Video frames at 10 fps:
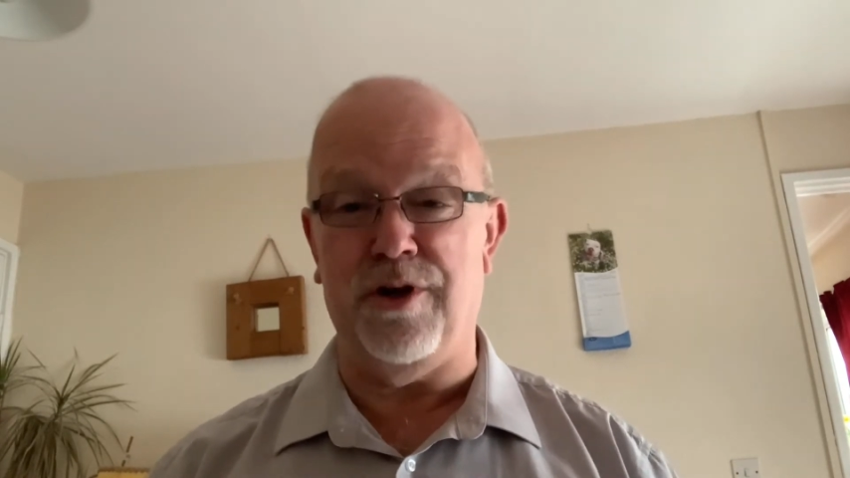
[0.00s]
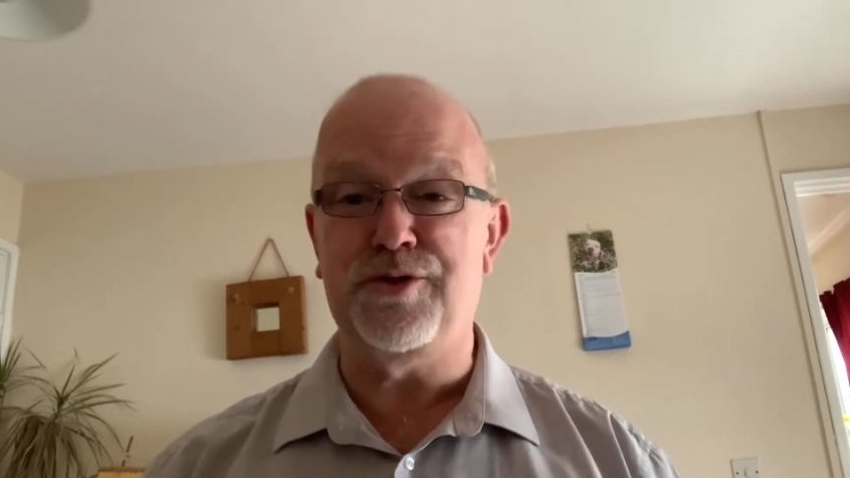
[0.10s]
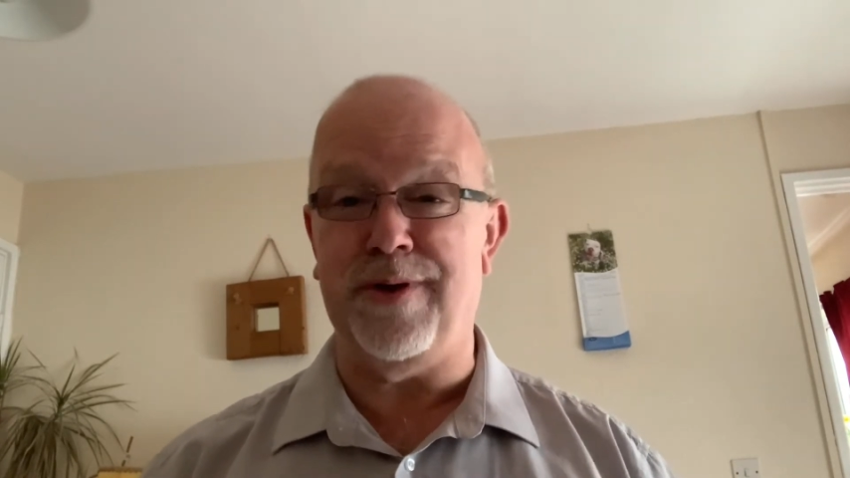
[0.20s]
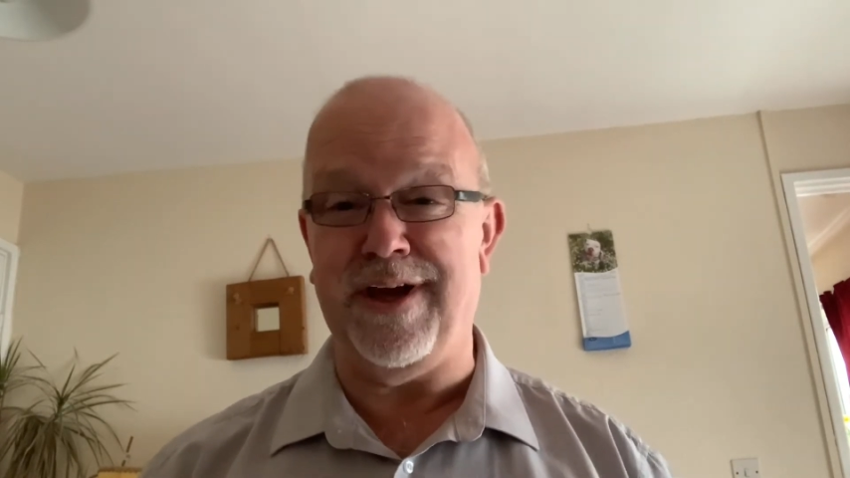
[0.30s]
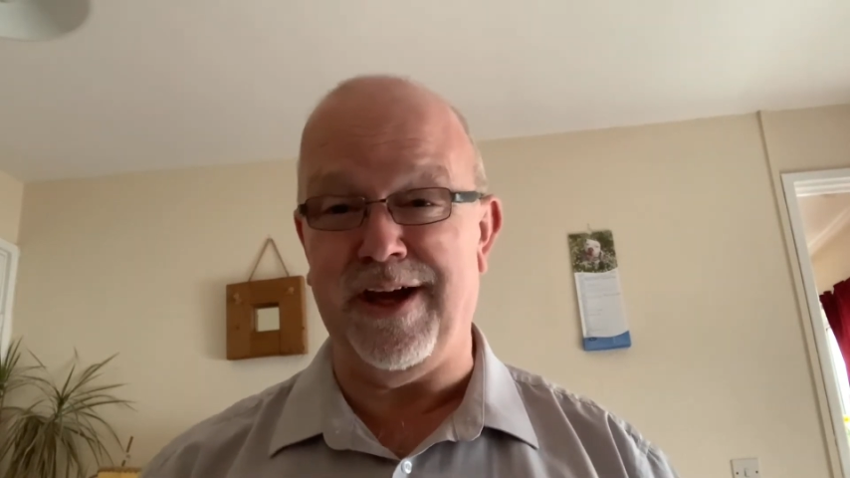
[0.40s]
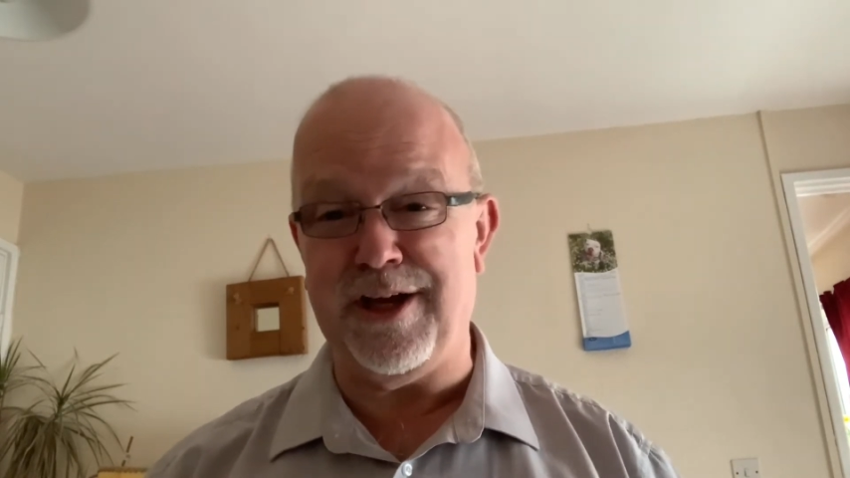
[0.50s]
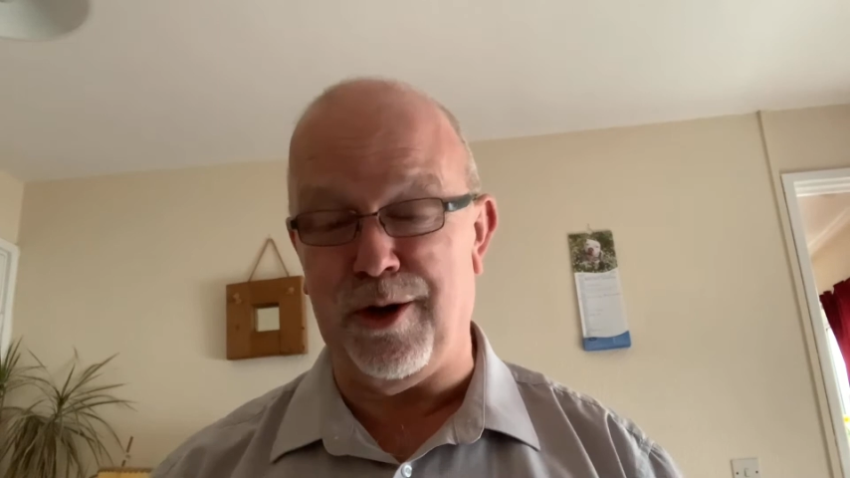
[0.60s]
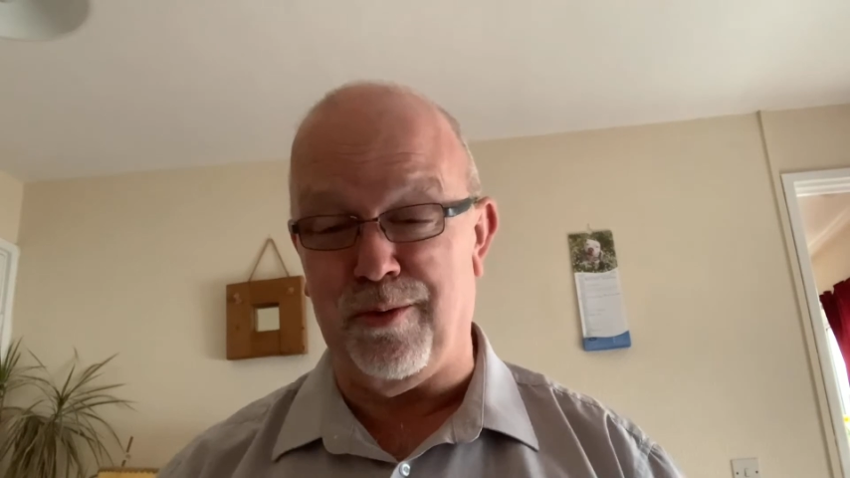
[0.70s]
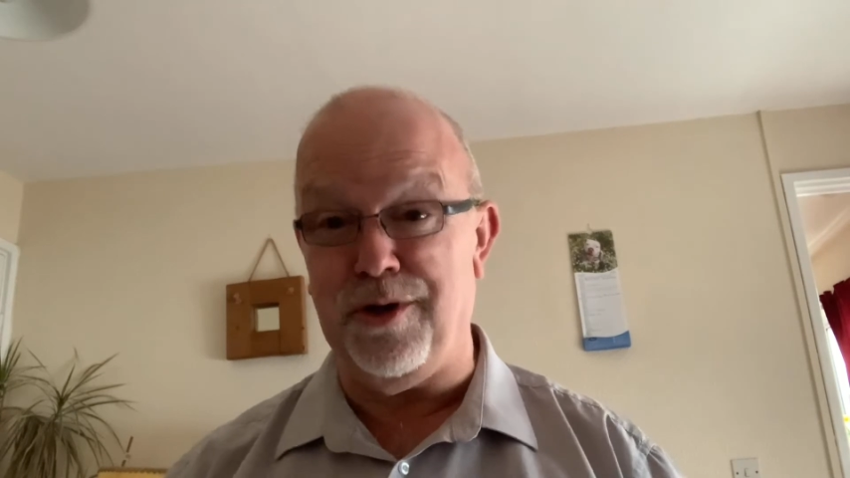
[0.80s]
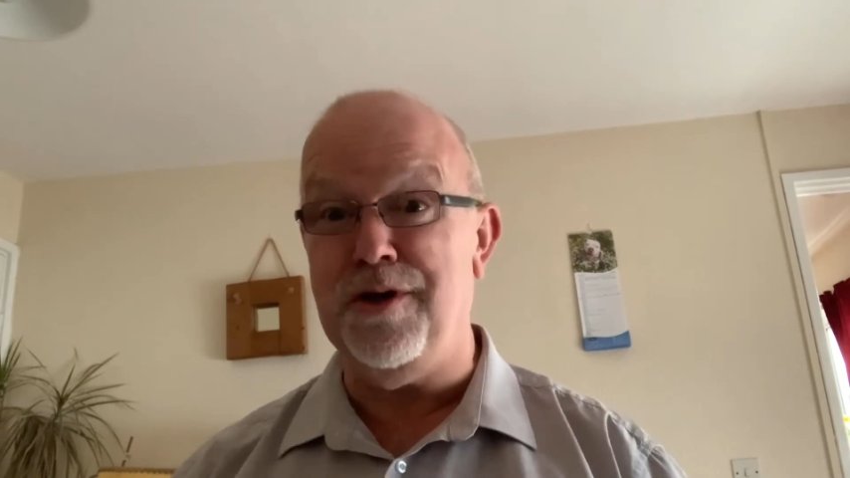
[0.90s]
28
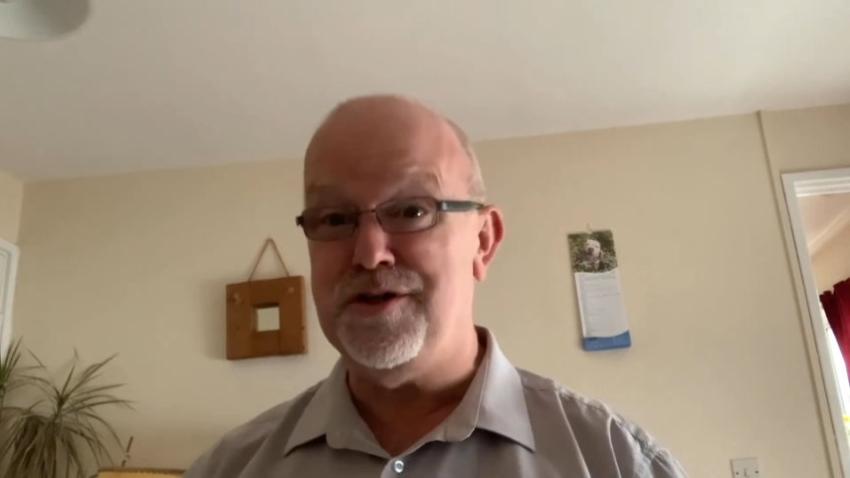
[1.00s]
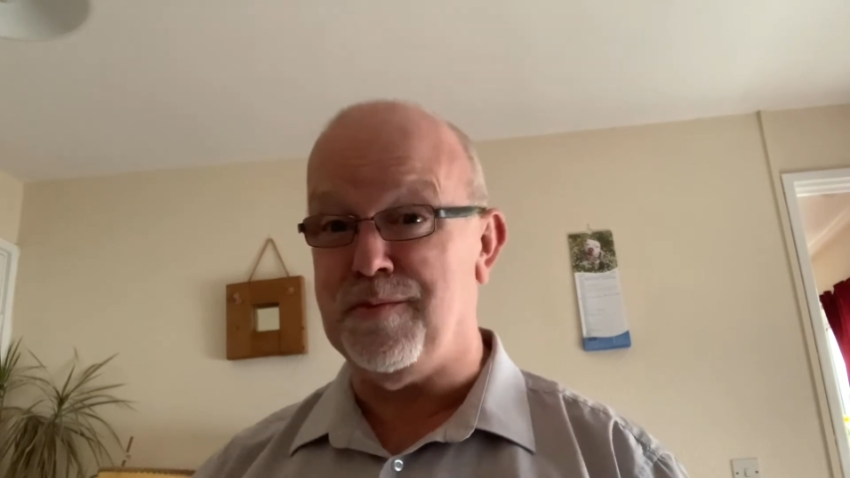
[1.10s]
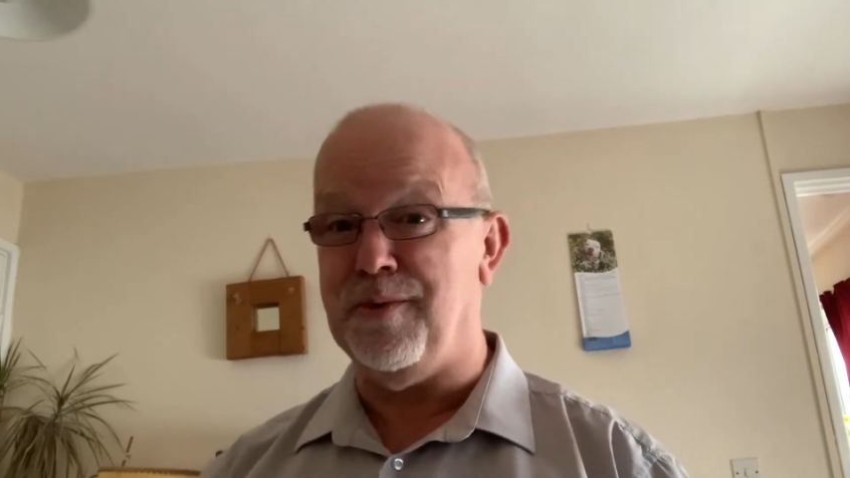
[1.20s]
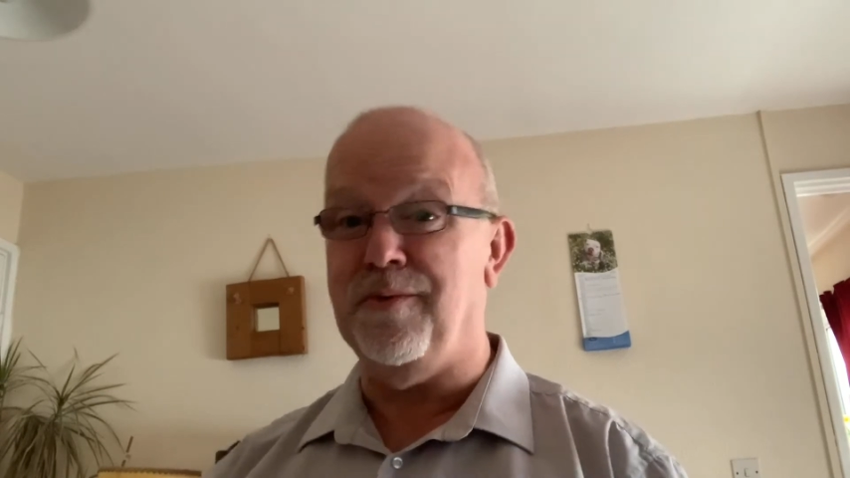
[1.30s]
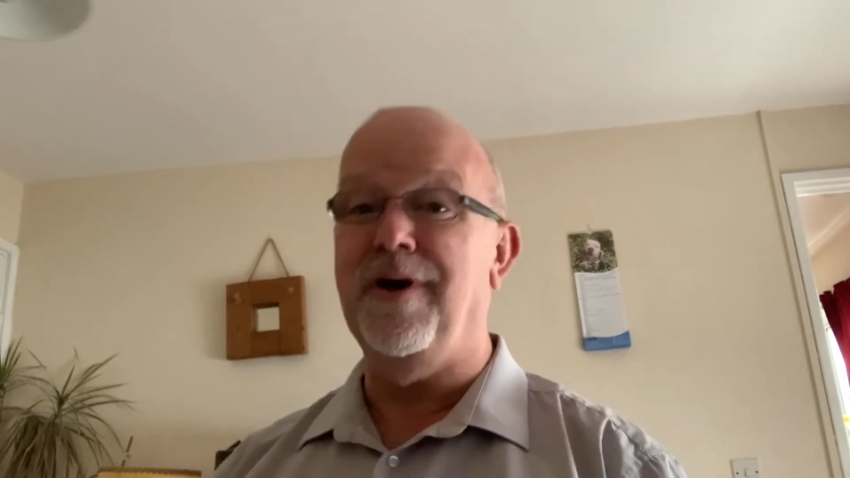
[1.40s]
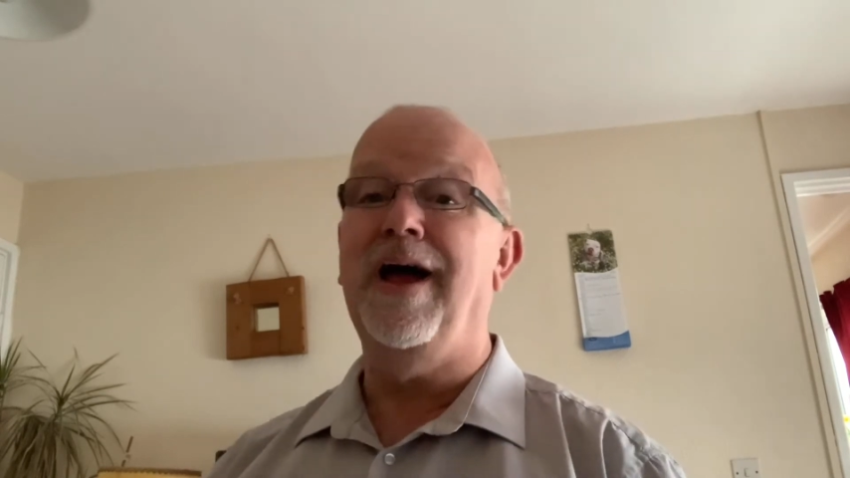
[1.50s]
kilowatt usable,